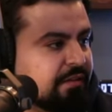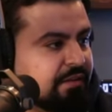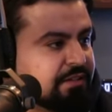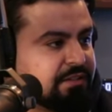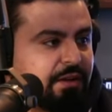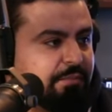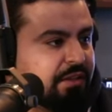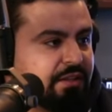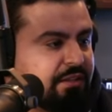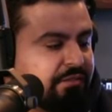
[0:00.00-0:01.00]
Right.
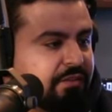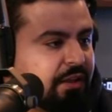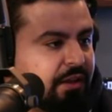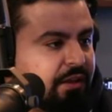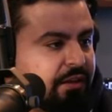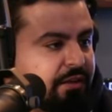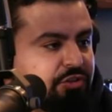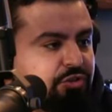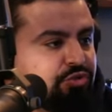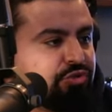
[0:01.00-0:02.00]
completely different thing.
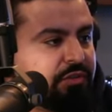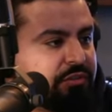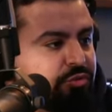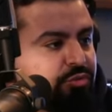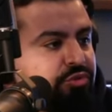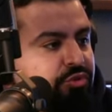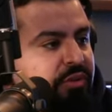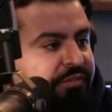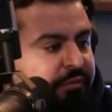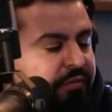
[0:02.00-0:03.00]
It's two, it's two, two
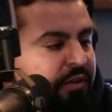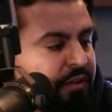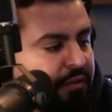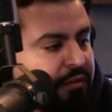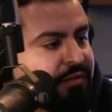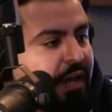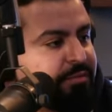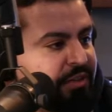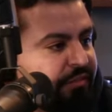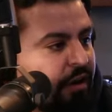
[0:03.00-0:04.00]
different
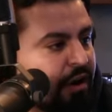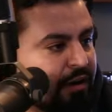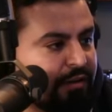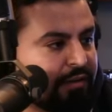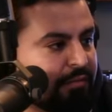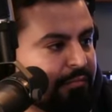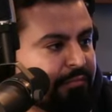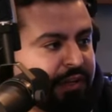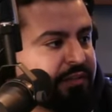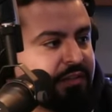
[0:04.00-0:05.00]
types of art,
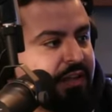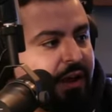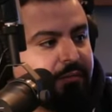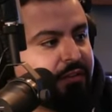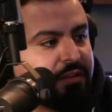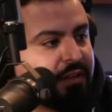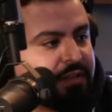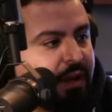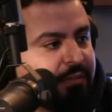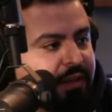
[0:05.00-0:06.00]
but right. it does not it does
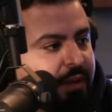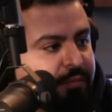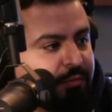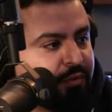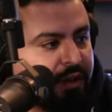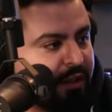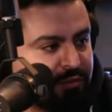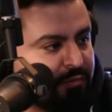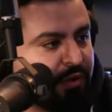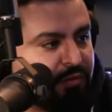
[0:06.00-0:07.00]
not mean that people cannot
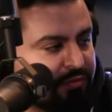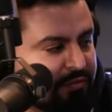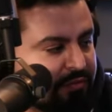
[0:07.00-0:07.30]
do both.